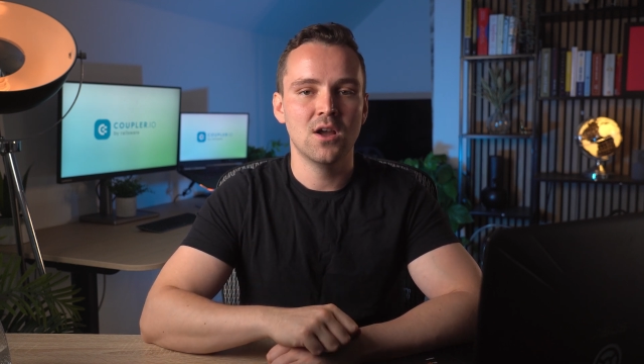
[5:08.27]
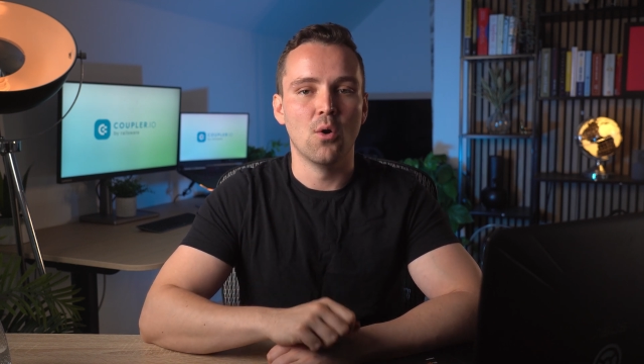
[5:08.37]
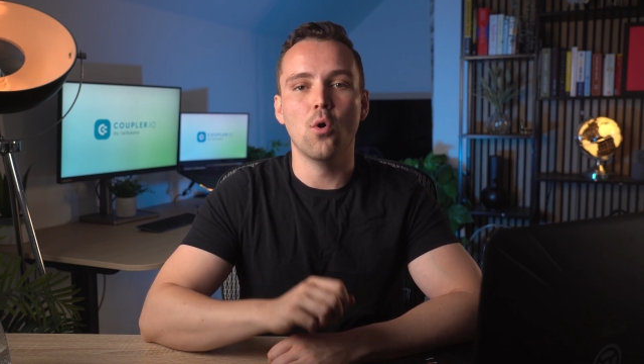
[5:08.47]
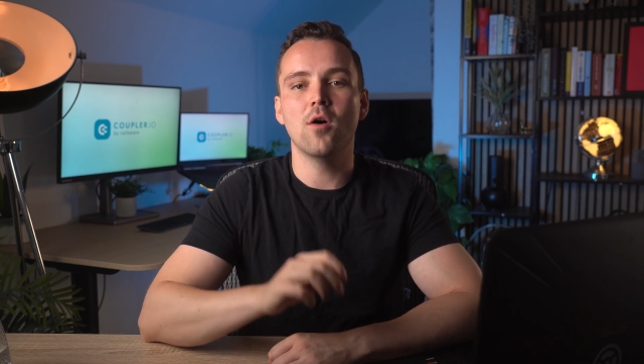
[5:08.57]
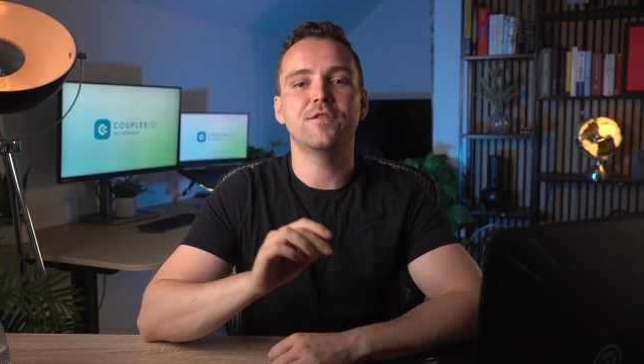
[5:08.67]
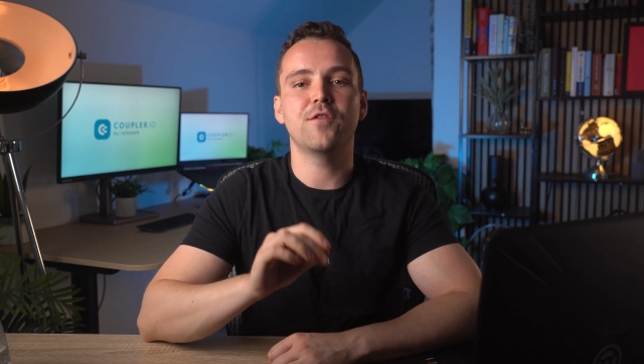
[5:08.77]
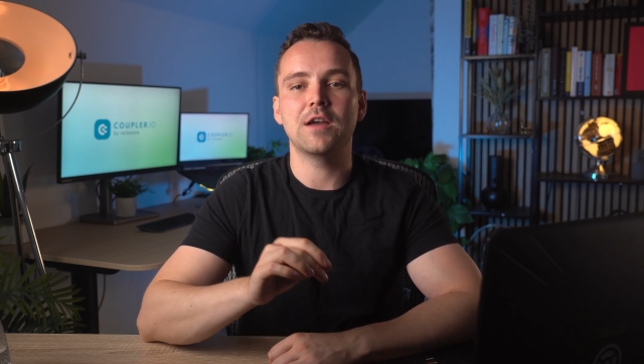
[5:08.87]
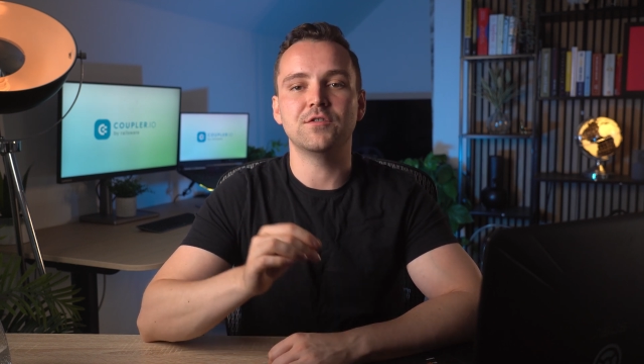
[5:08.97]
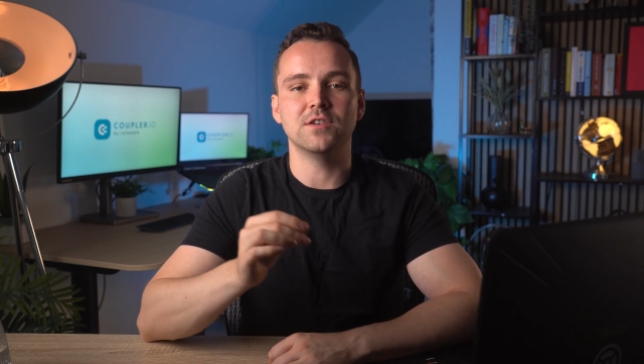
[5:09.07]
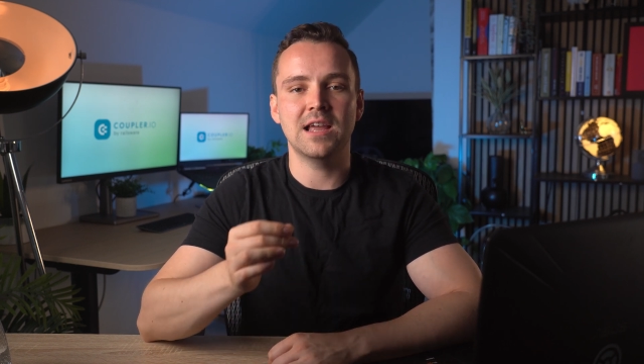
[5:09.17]
or
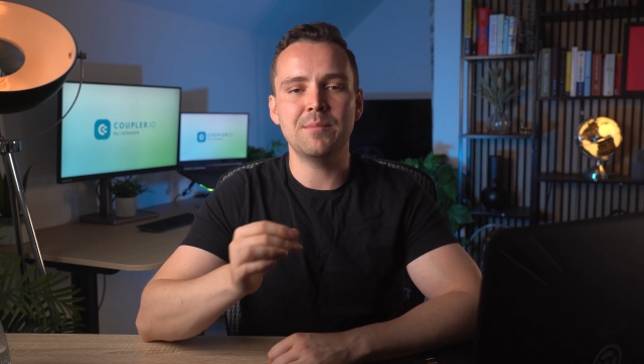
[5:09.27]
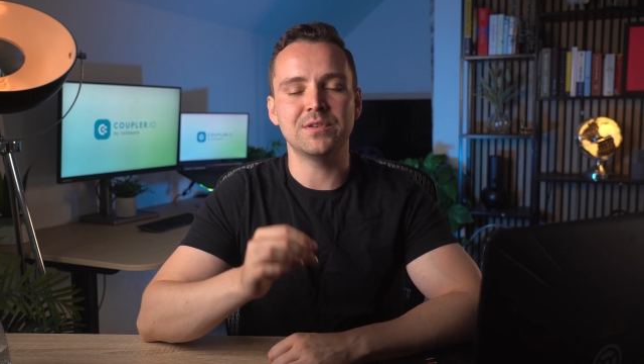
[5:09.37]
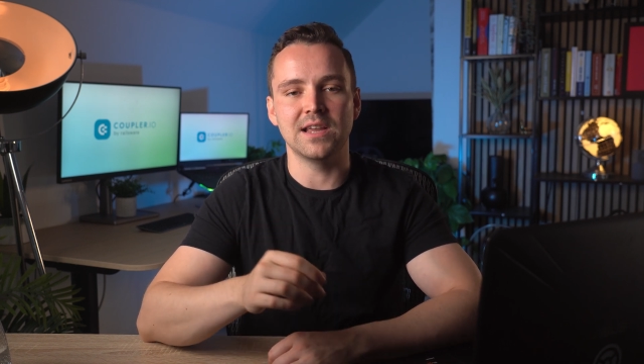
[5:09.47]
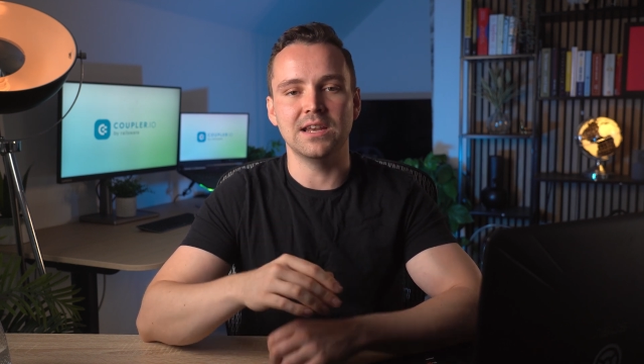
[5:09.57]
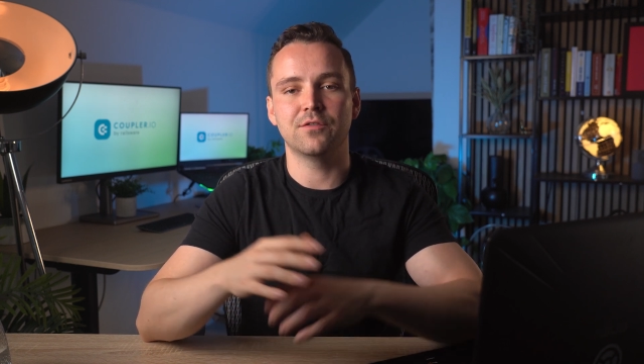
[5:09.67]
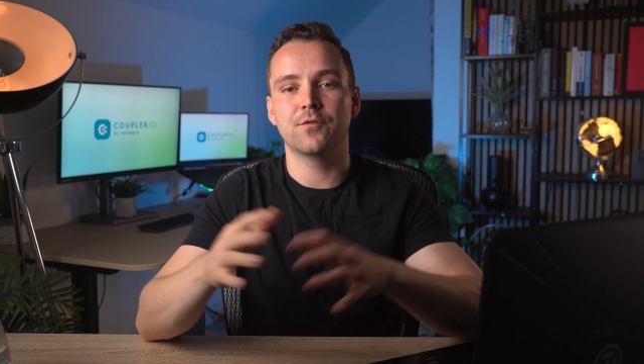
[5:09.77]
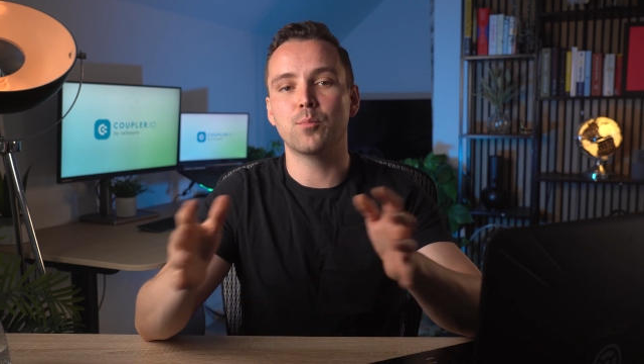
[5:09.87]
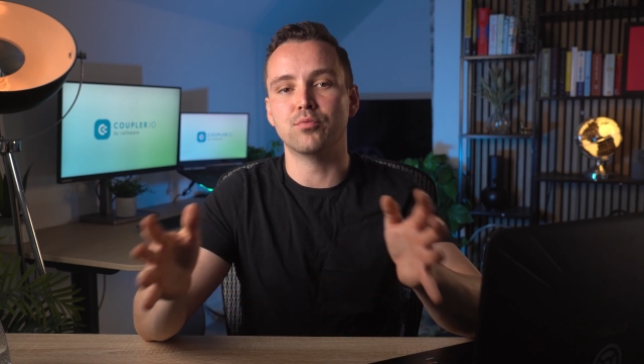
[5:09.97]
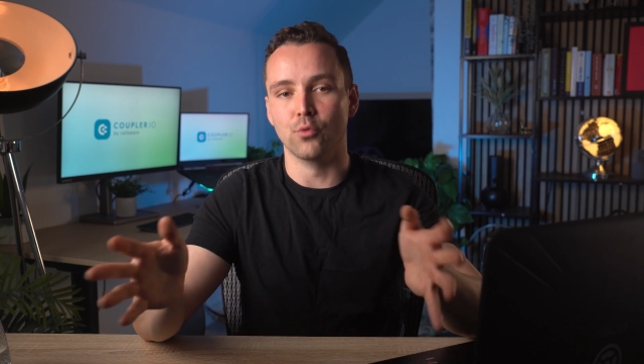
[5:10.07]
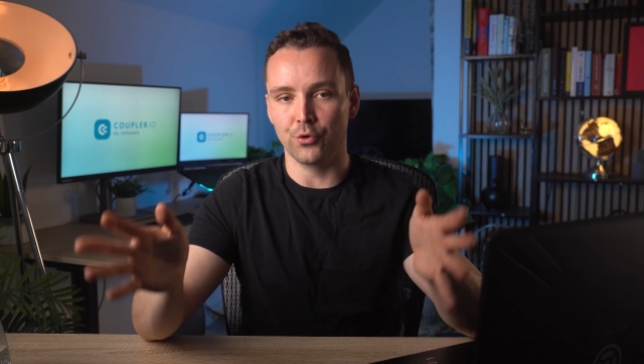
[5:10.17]
5 to 10% for
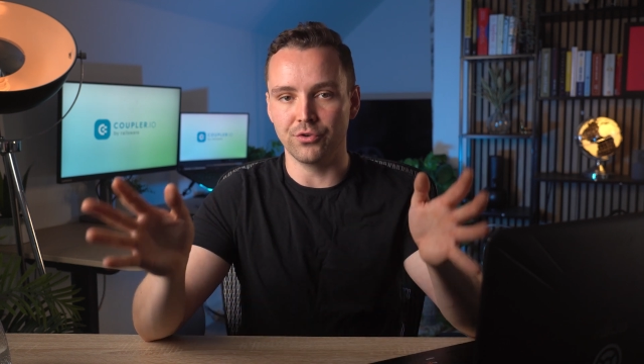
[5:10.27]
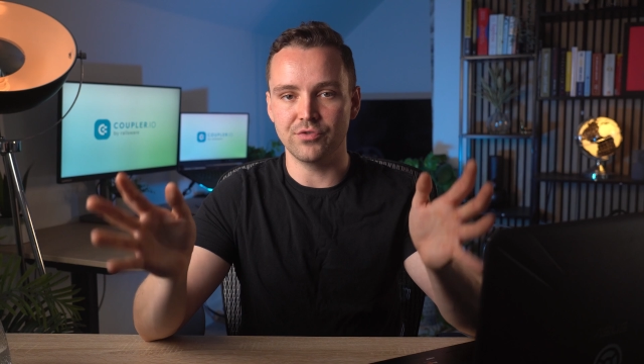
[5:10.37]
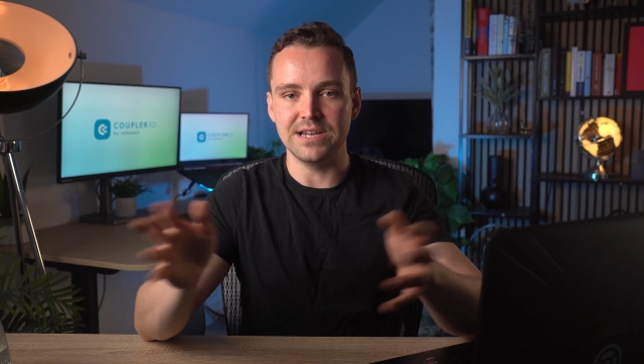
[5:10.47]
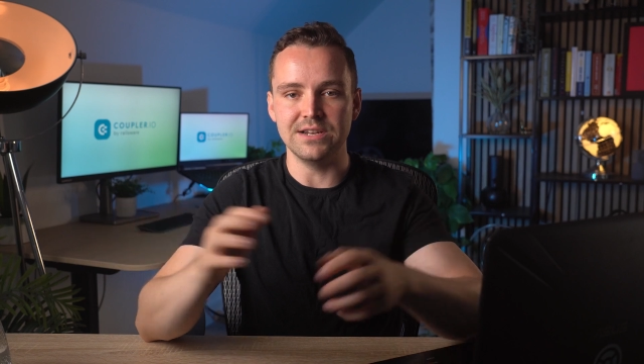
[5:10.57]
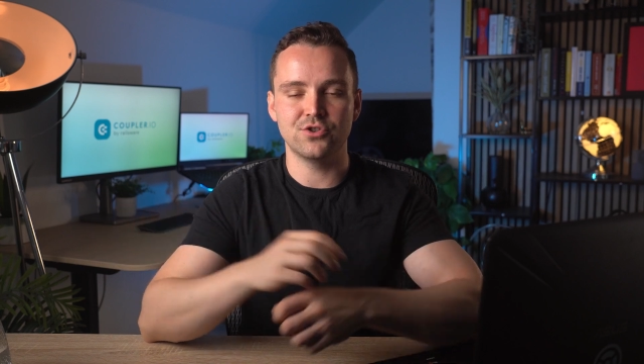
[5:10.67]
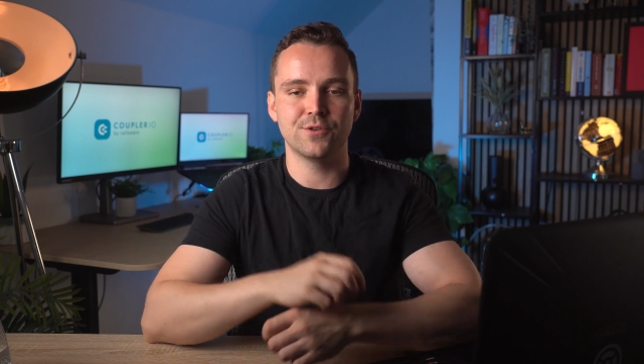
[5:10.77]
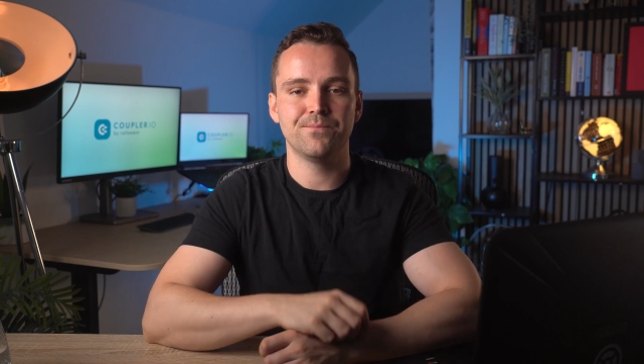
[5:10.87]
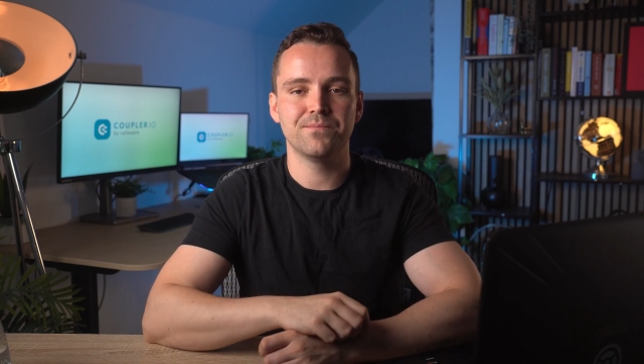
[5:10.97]
broader reach.